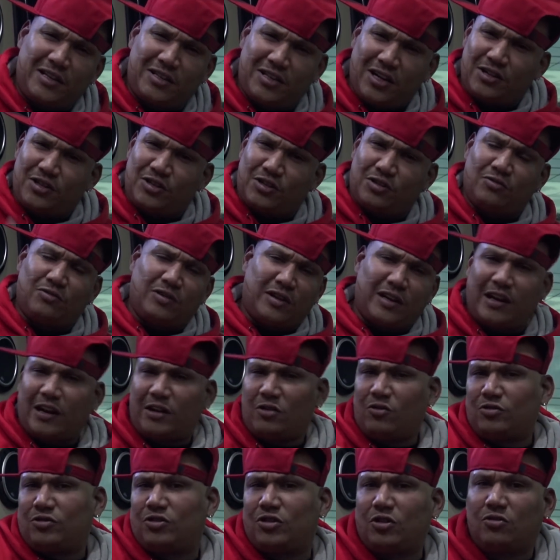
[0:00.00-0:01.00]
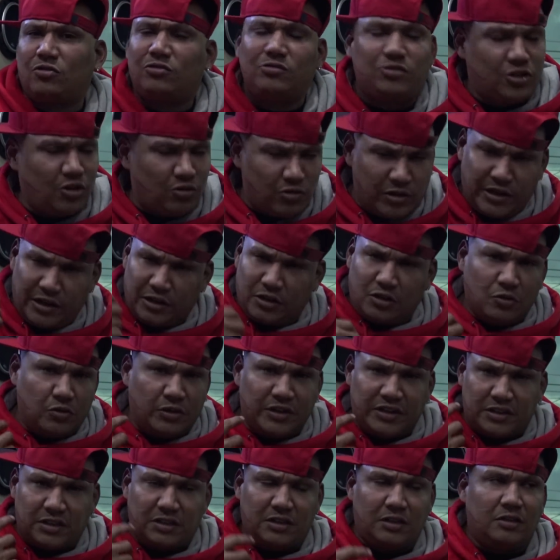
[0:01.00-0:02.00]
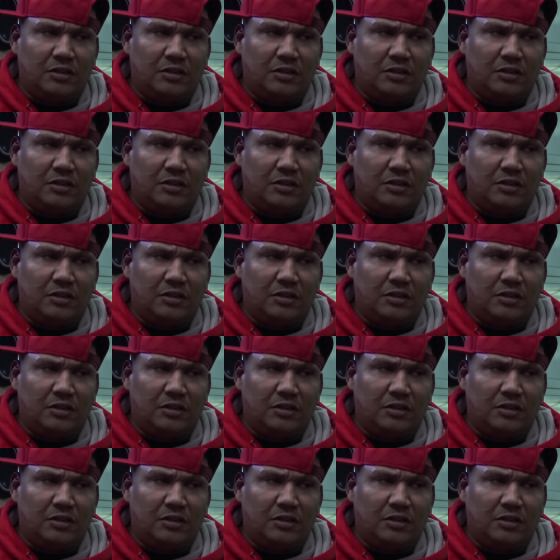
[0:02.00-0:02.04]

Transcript: touched you, and I know Joe didn't do this,